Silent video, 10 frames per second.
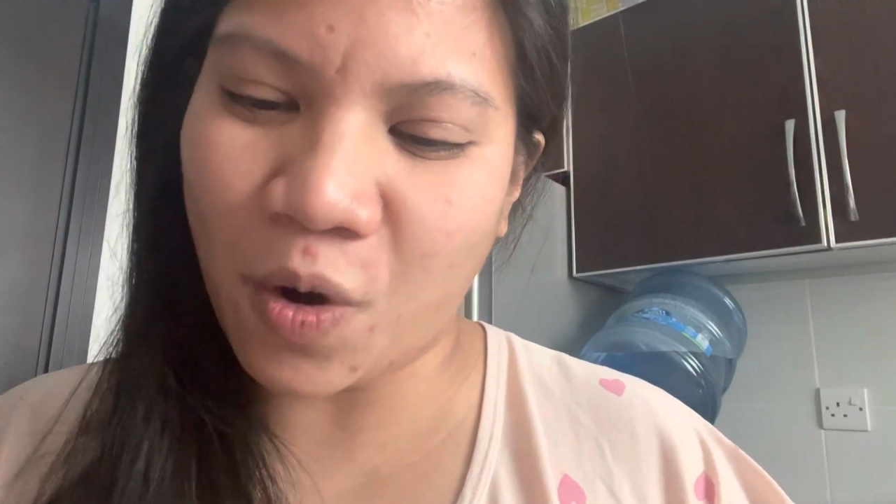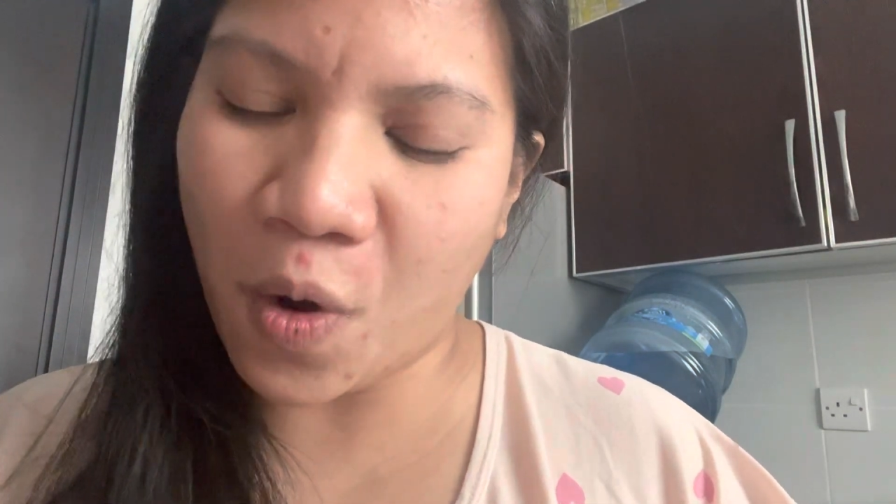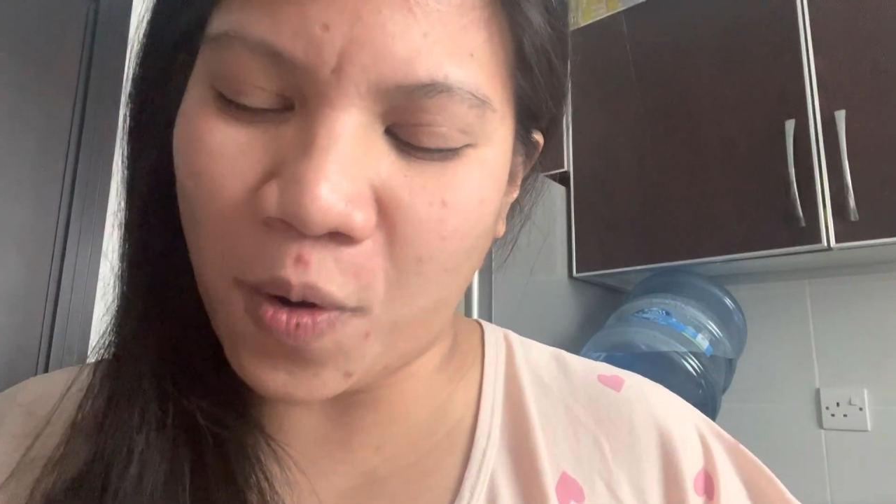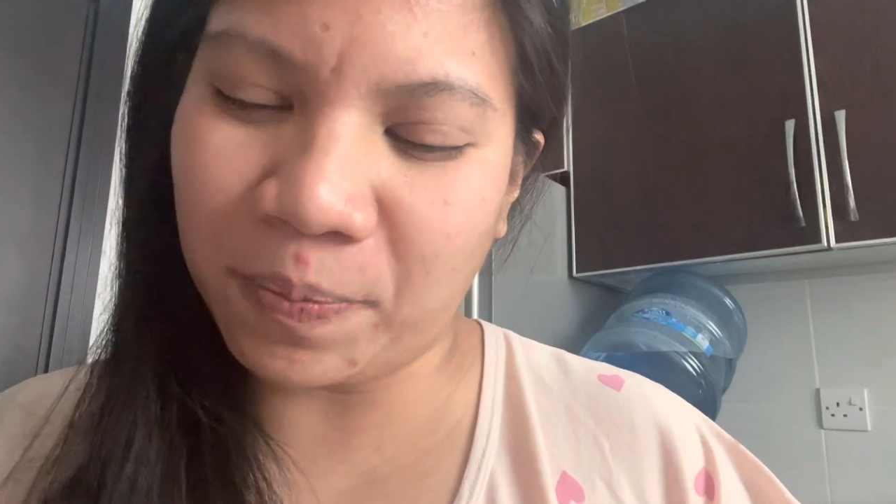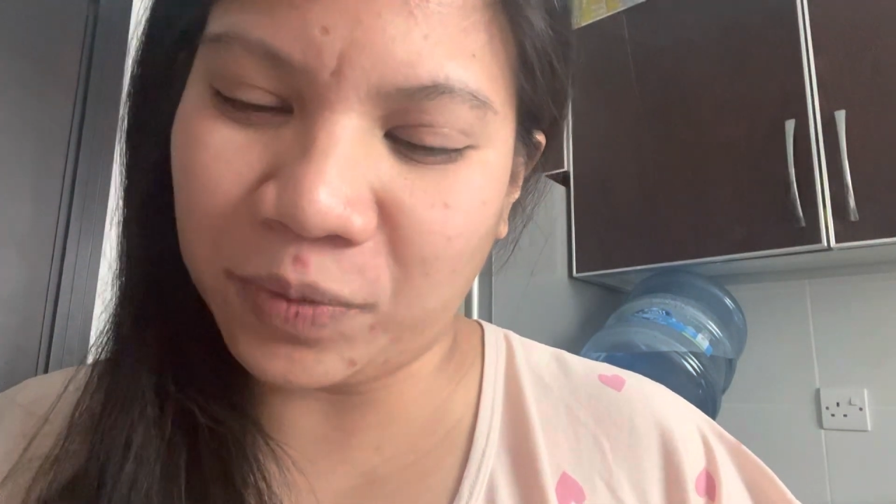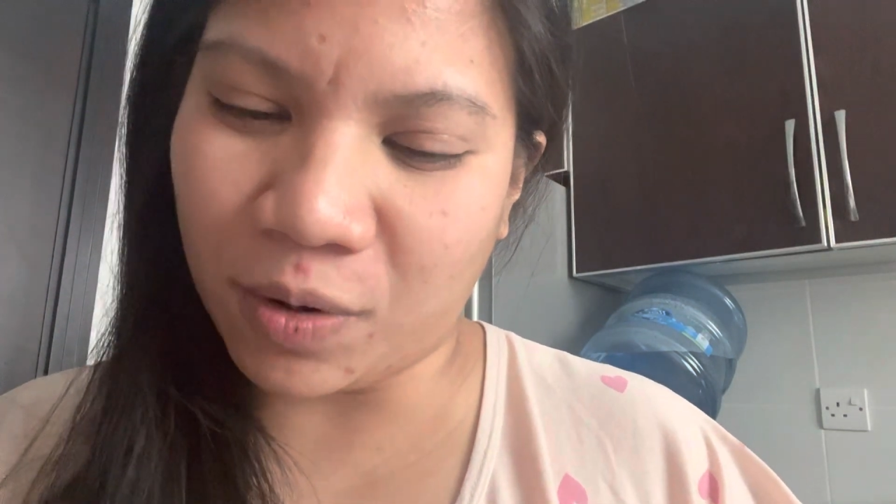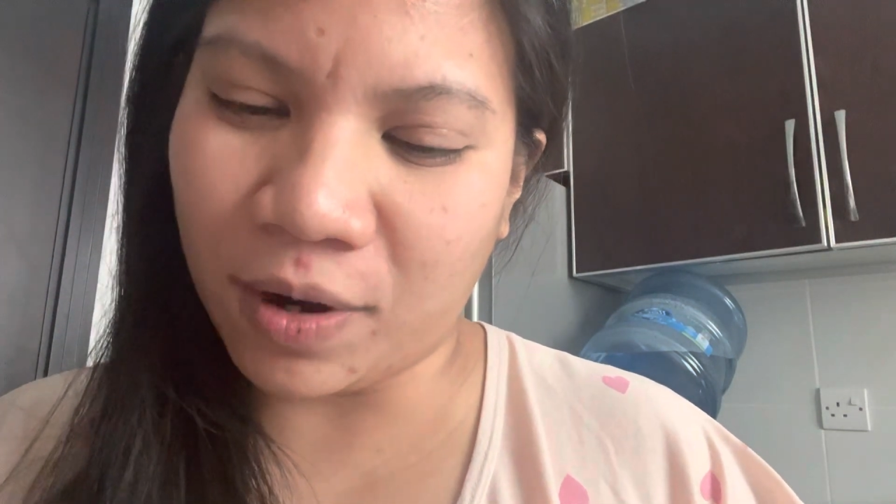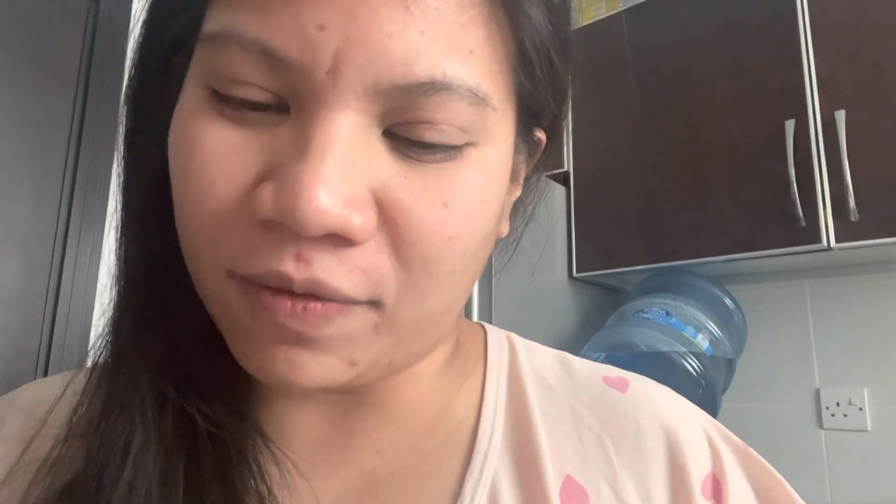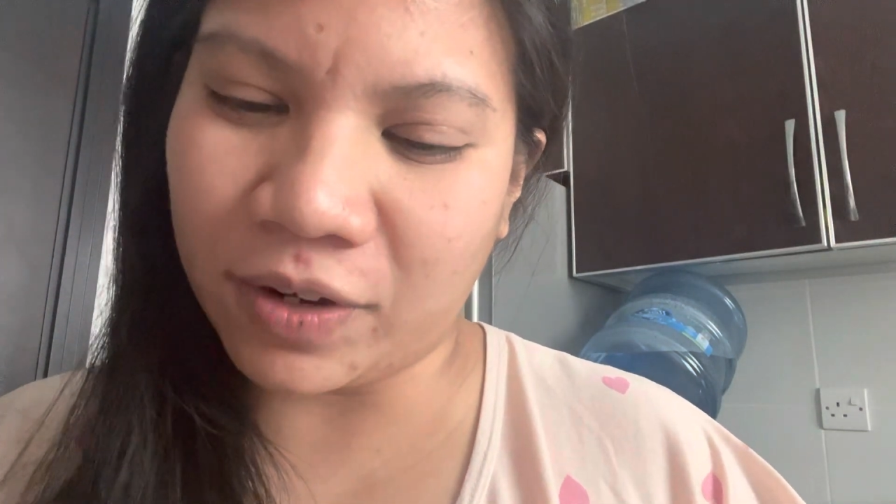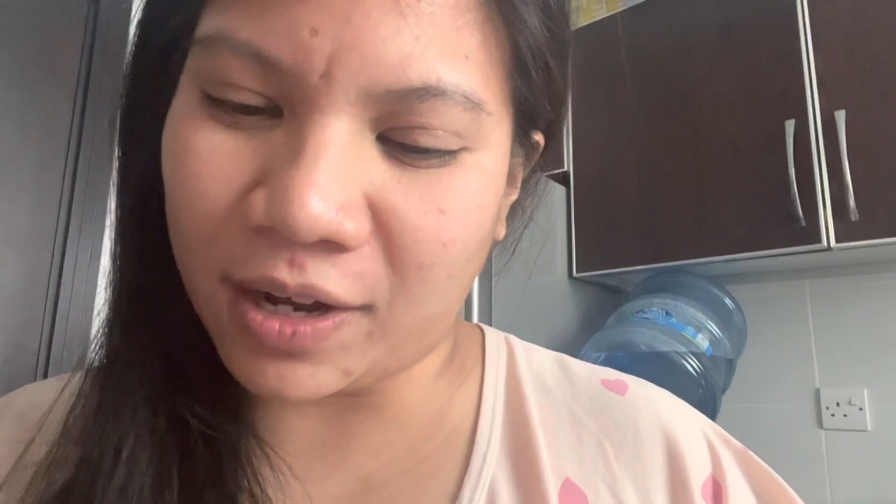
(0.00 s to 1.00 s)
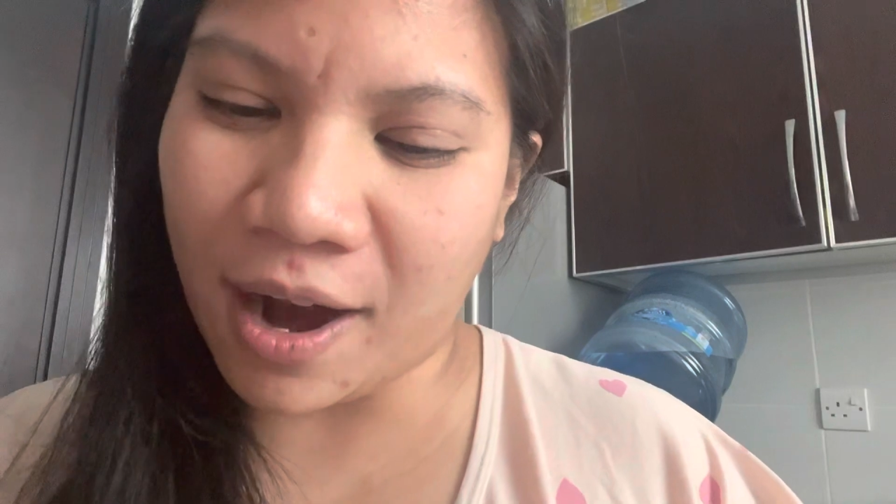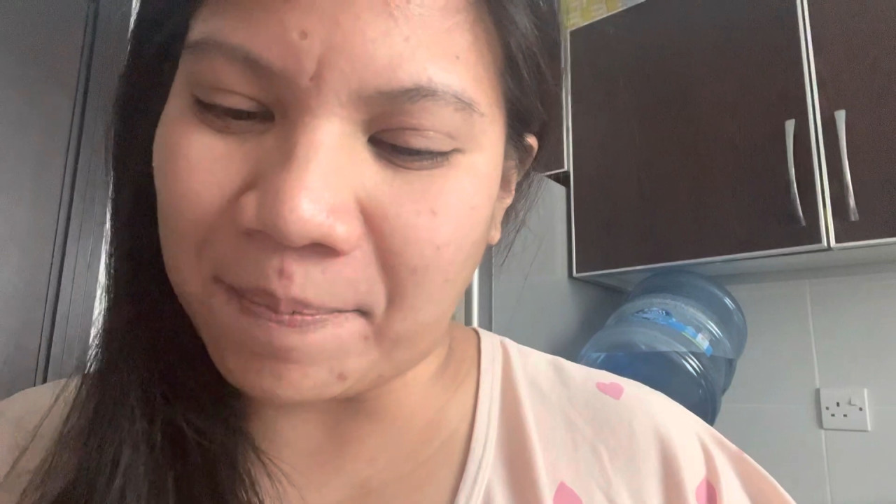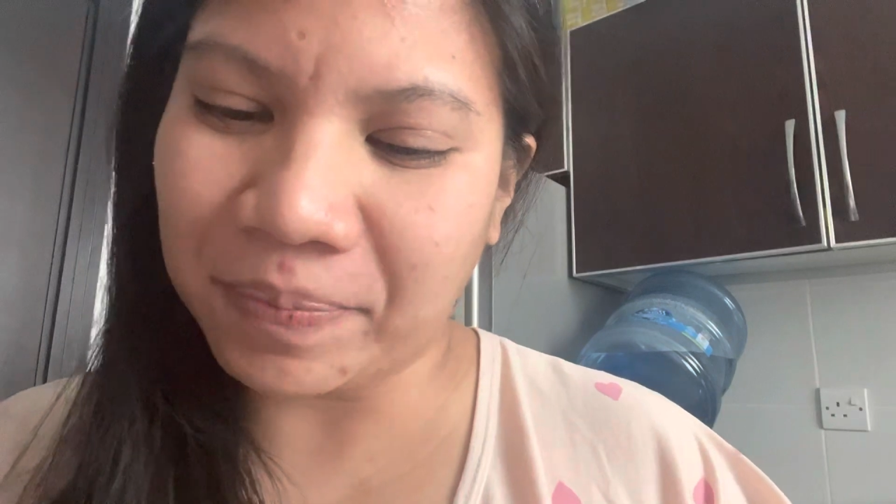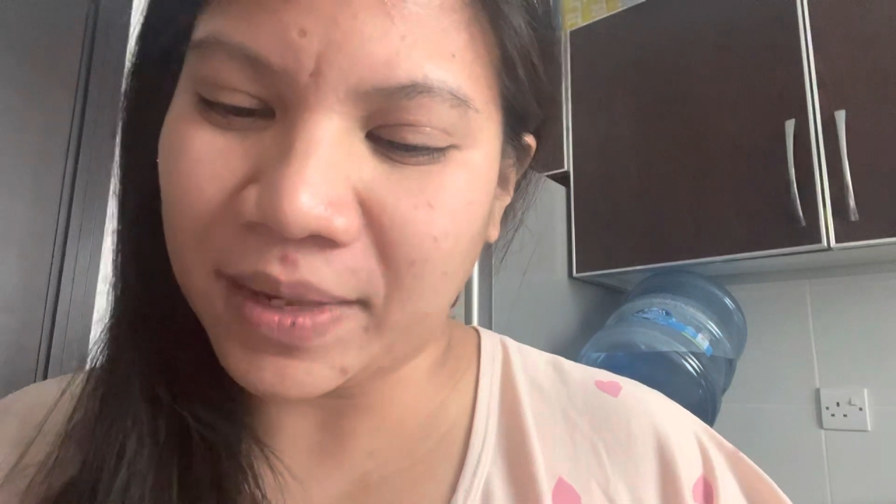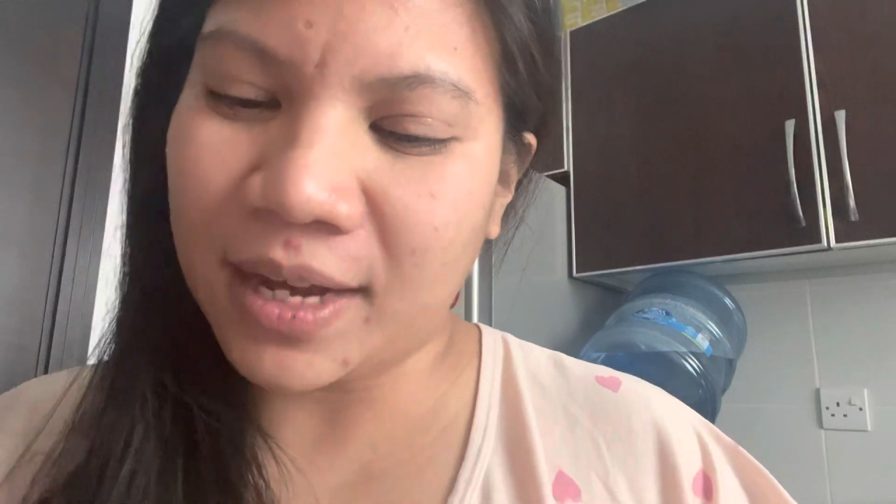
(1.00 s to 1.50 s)
hope to
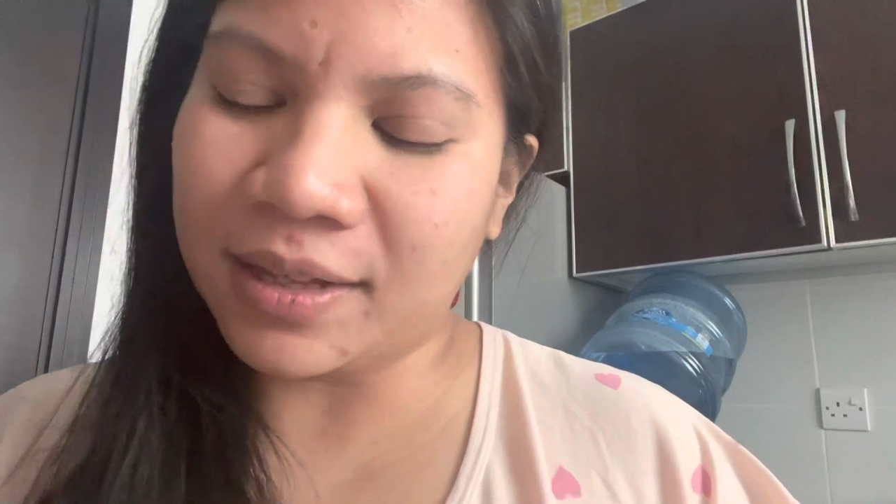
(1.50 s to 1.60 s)
overcome